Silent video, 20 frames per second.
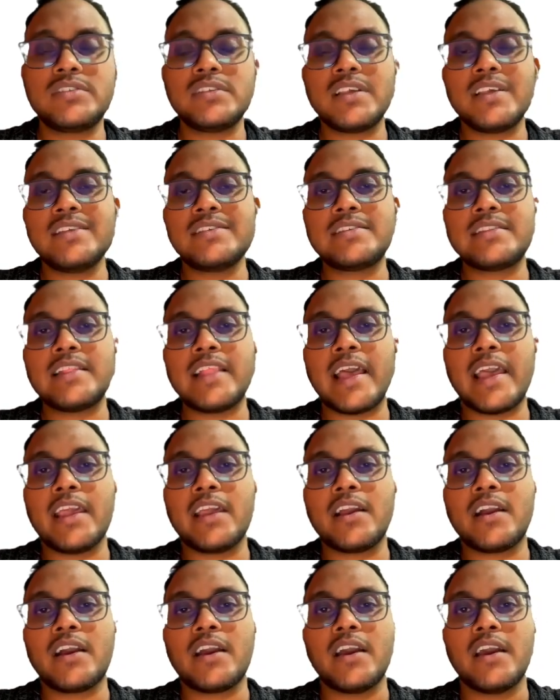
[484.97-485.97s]
is
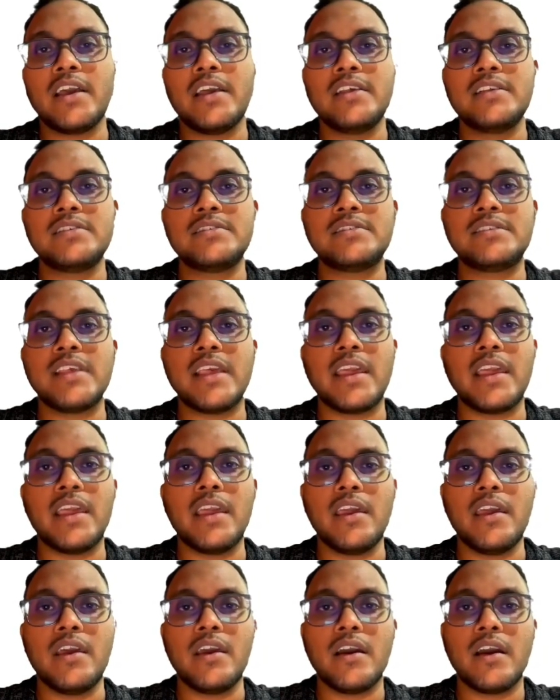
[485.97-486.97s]
like, say
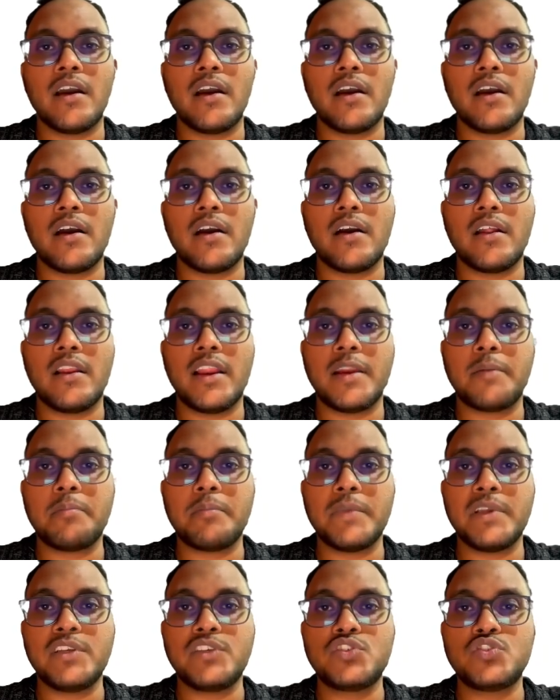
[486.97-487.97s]
let
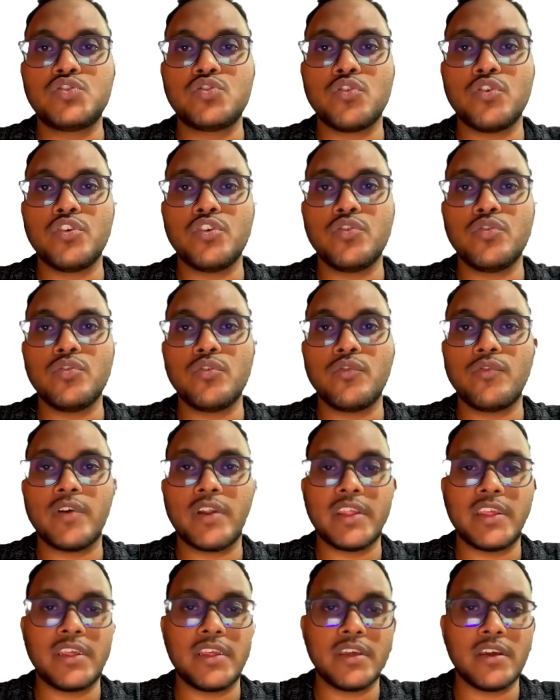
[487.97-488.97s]
me show you over
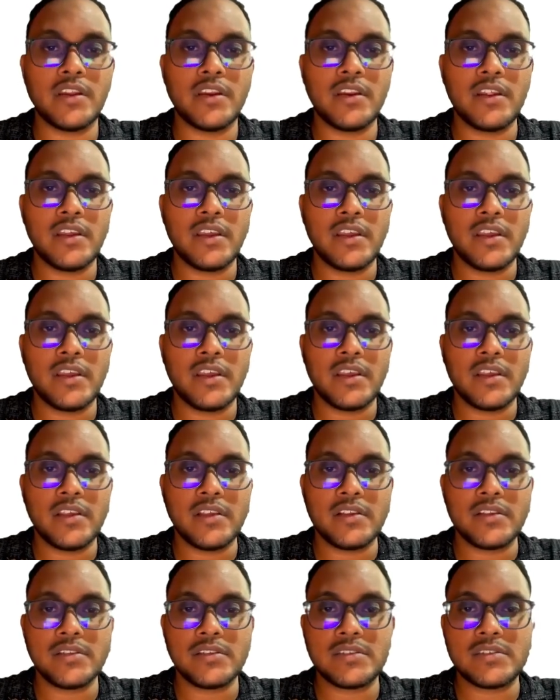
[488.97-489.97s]
here.
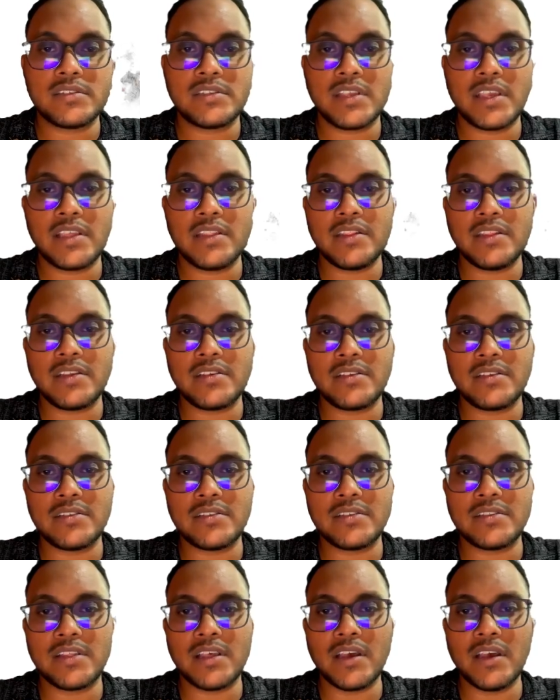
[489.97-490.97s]
Say this is
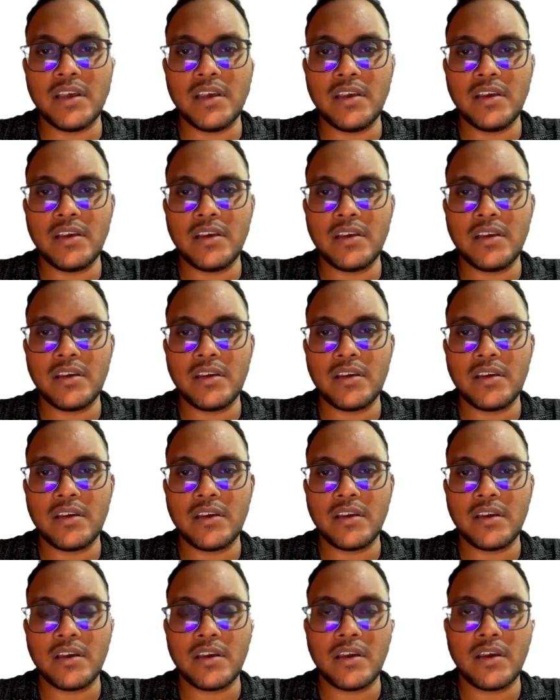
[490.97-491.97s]
the
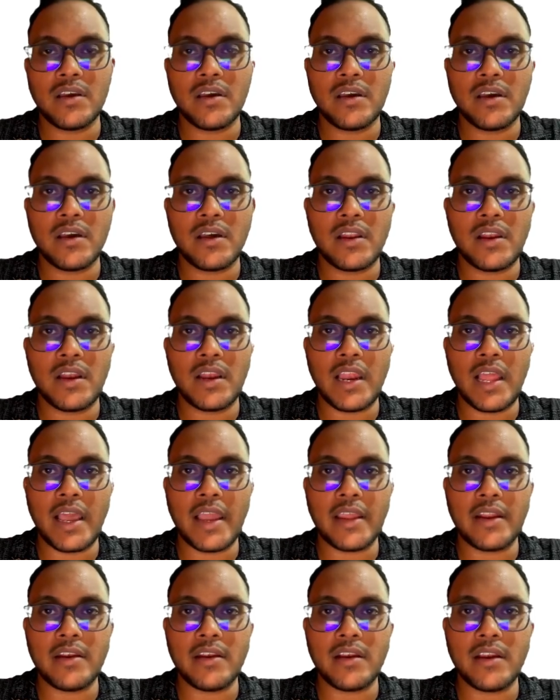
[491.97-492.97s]

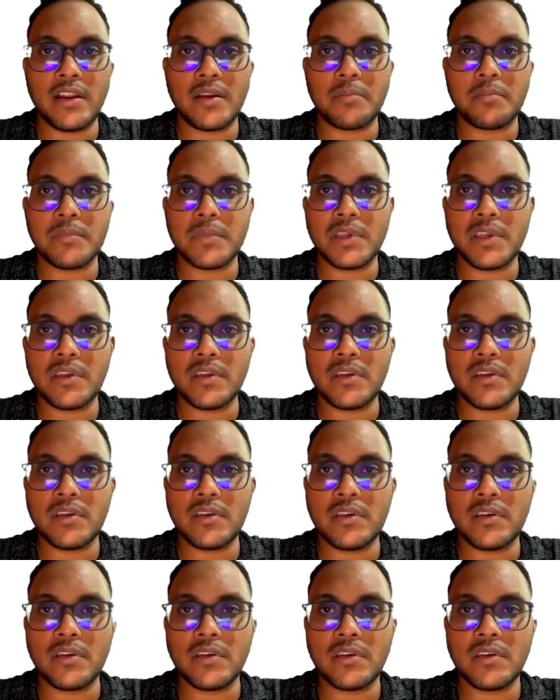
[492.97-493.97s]
line. Let
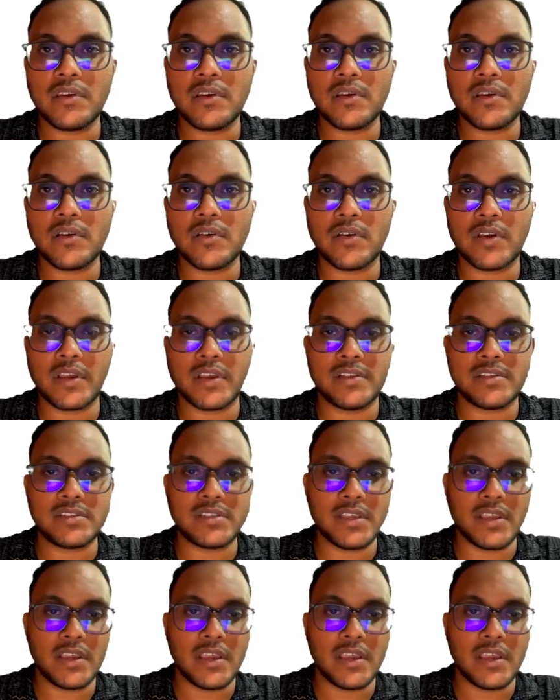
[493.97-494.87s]
me, okay, see,